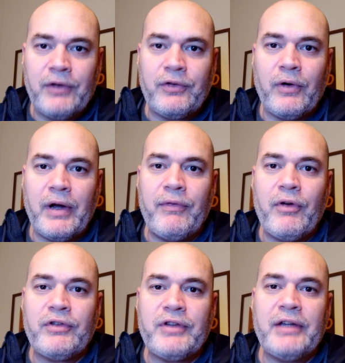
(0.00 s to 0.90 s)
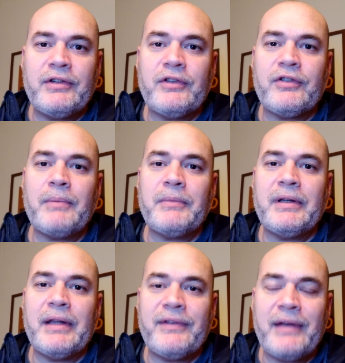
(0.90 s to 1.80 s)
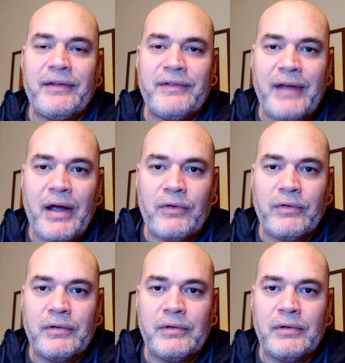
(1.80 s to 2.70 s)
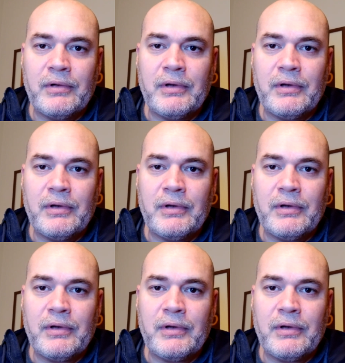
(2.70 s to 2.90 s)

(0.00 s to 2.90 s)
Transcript: So if they're teaching something that's not sound,